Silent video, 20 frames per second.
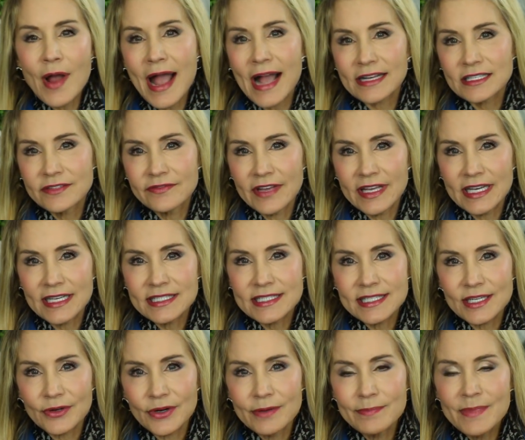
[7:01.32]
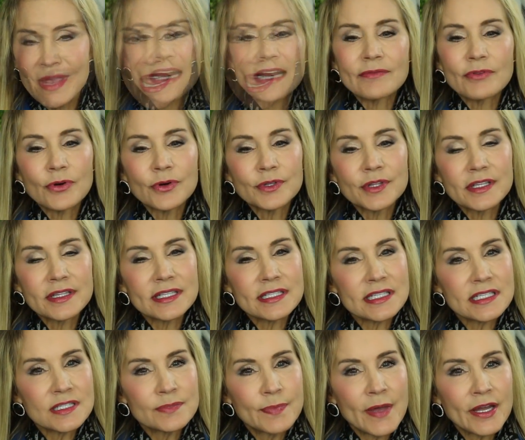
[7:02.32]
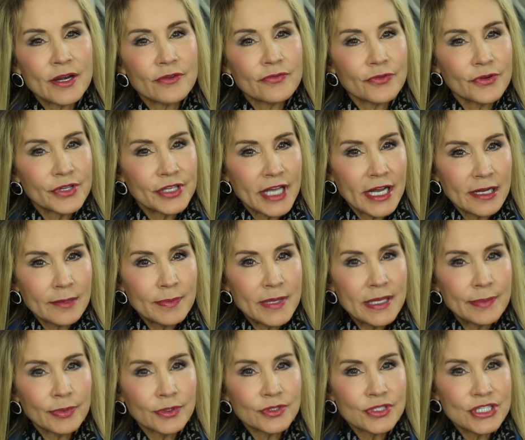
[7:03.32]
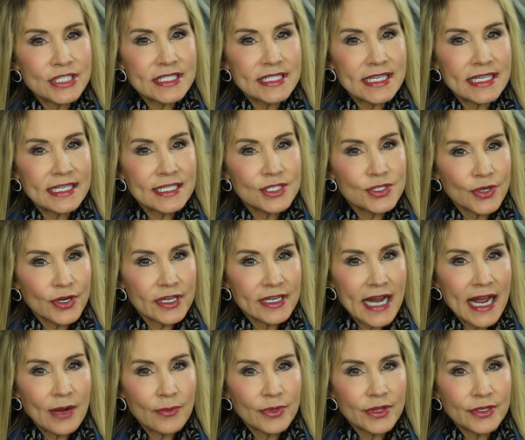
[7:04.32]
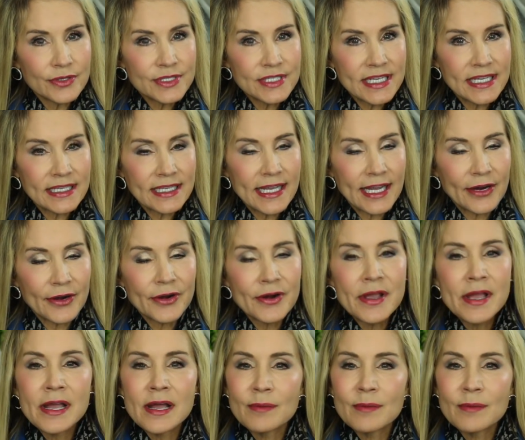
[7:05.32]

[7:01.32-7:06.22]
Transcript: Activating Serum, and I've heard that this is better for young people just getting started out with their skincare.